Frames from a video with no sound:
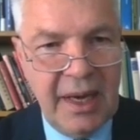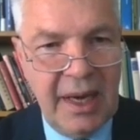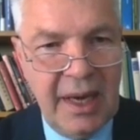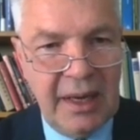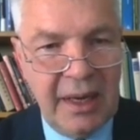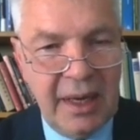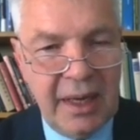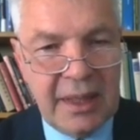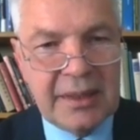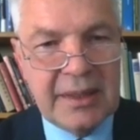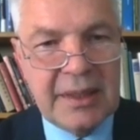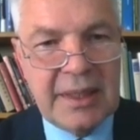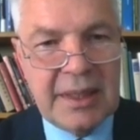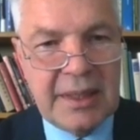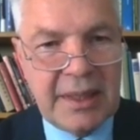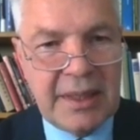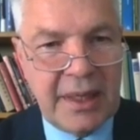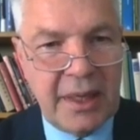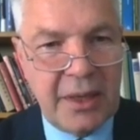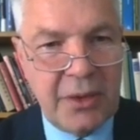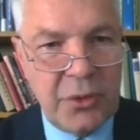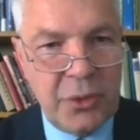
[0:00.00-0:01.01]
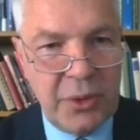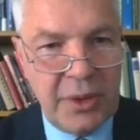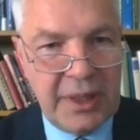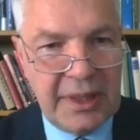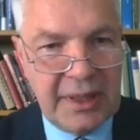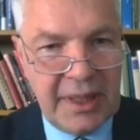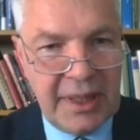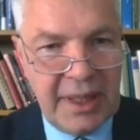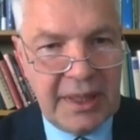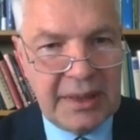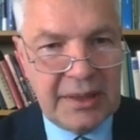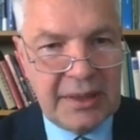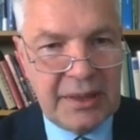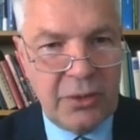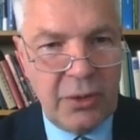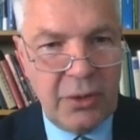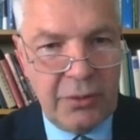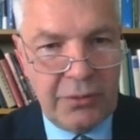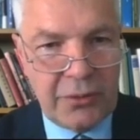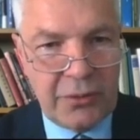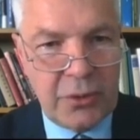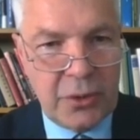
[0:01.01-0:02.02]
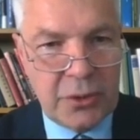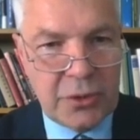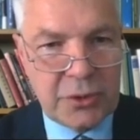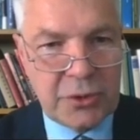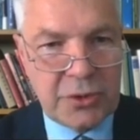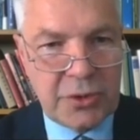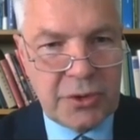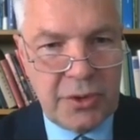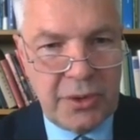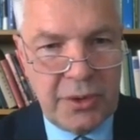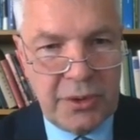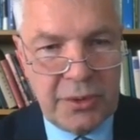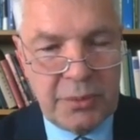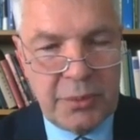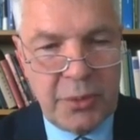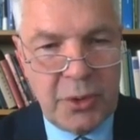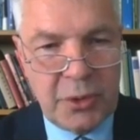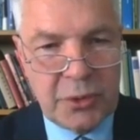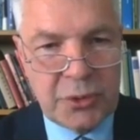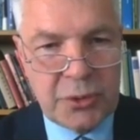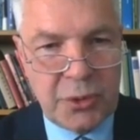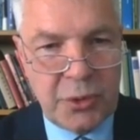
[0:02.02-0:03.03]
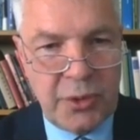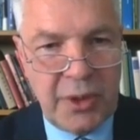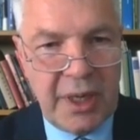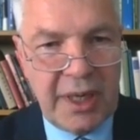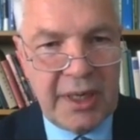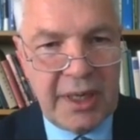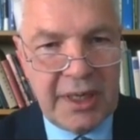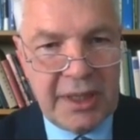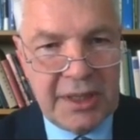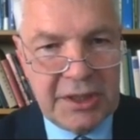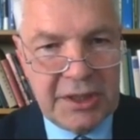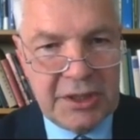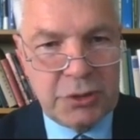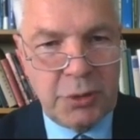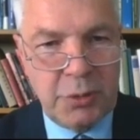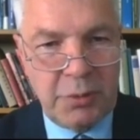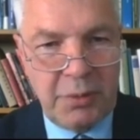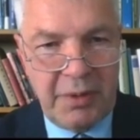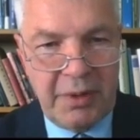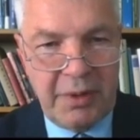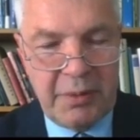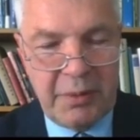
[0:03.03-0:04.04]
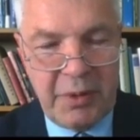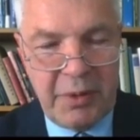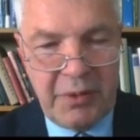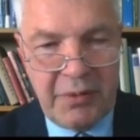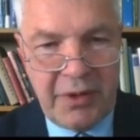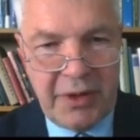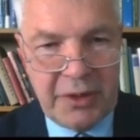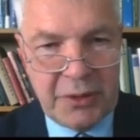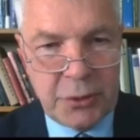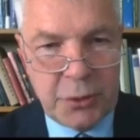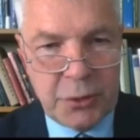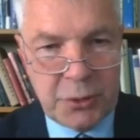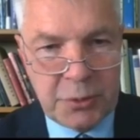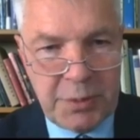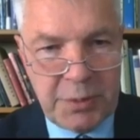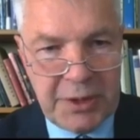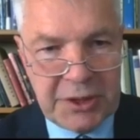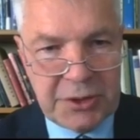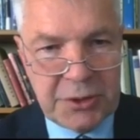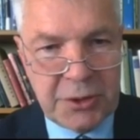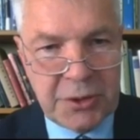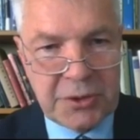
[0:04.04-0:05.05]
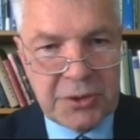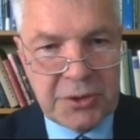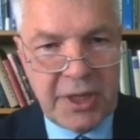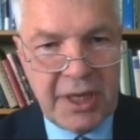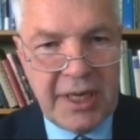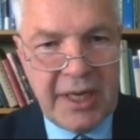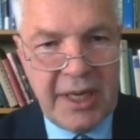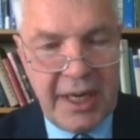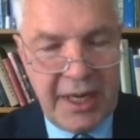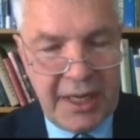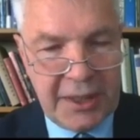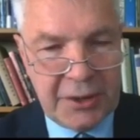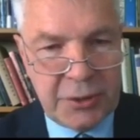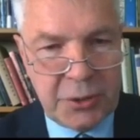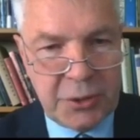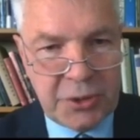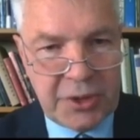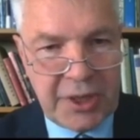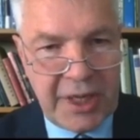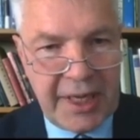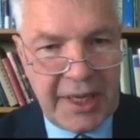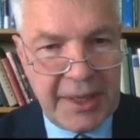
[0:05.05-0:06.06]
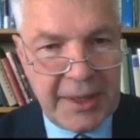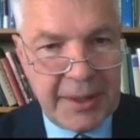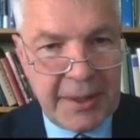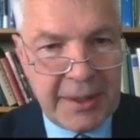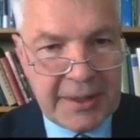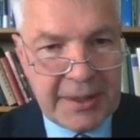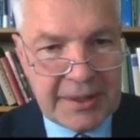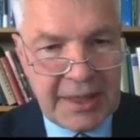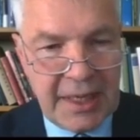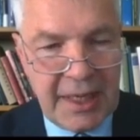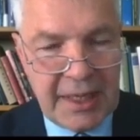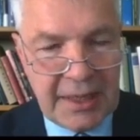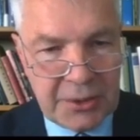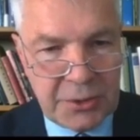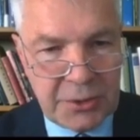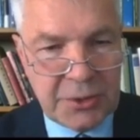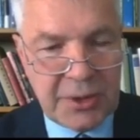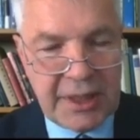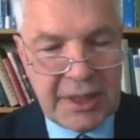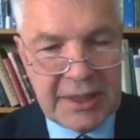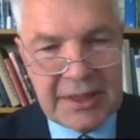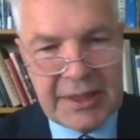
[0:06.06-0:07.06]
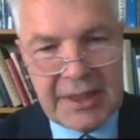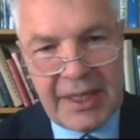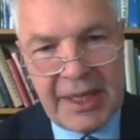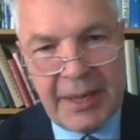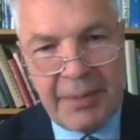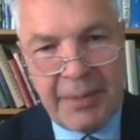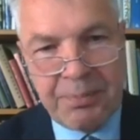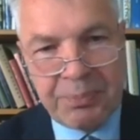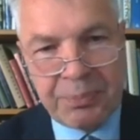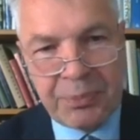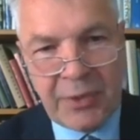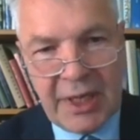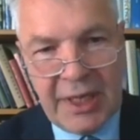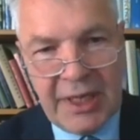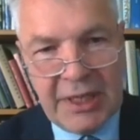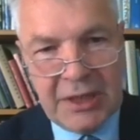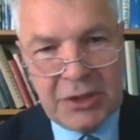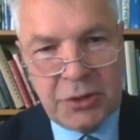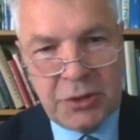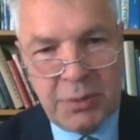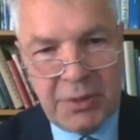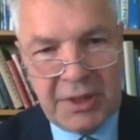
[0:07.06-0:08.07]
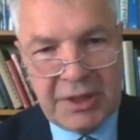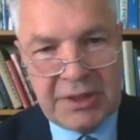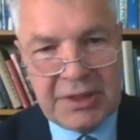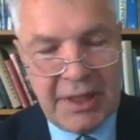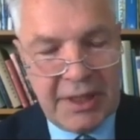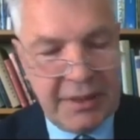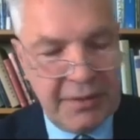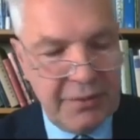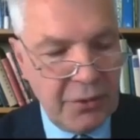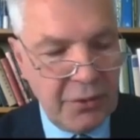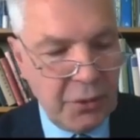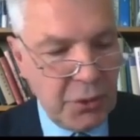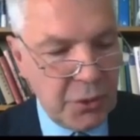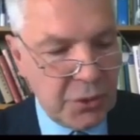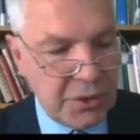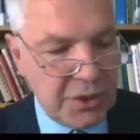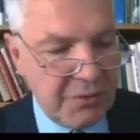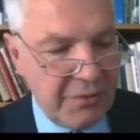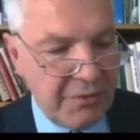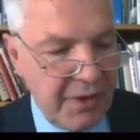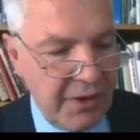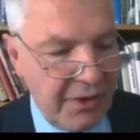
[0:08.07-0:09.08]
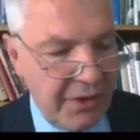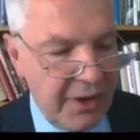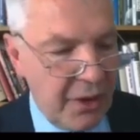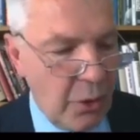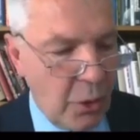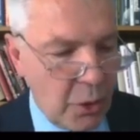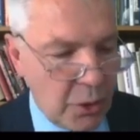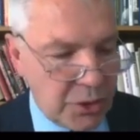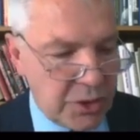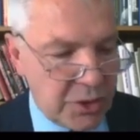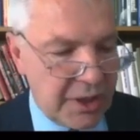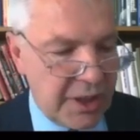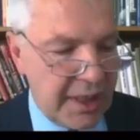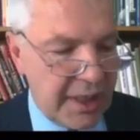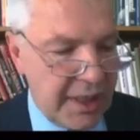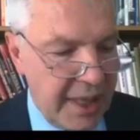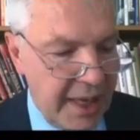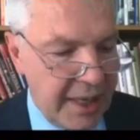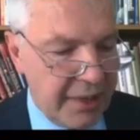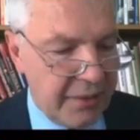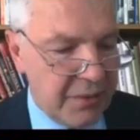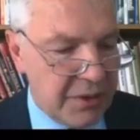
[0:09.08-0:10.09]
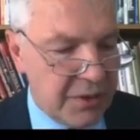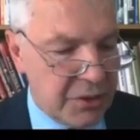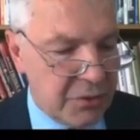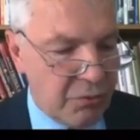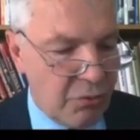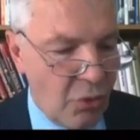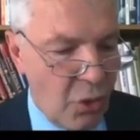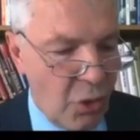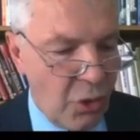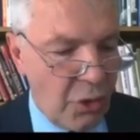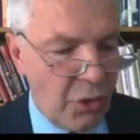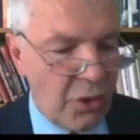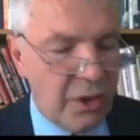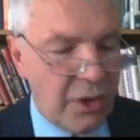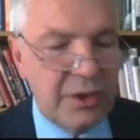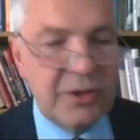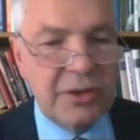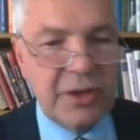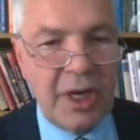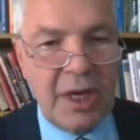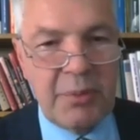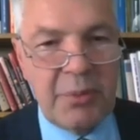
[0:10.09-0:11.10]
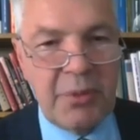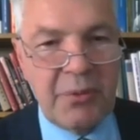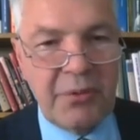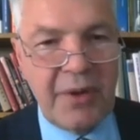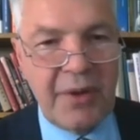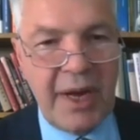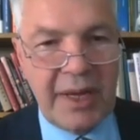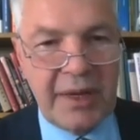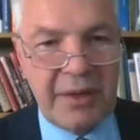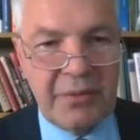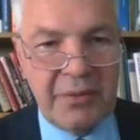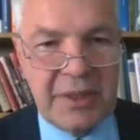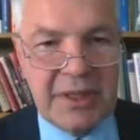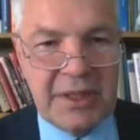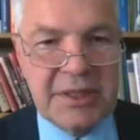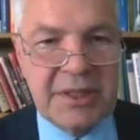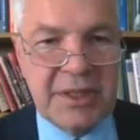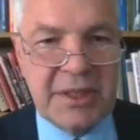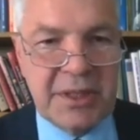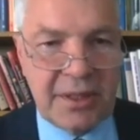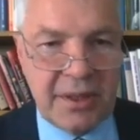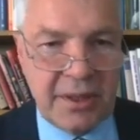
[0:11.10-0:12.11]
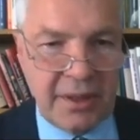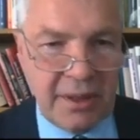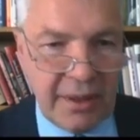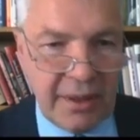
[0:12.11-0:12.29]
And until they are doing that, of course, both Sudan and Egypt will be very suspicious. And as you can see, Egypt is even using very hostile language, war type of language,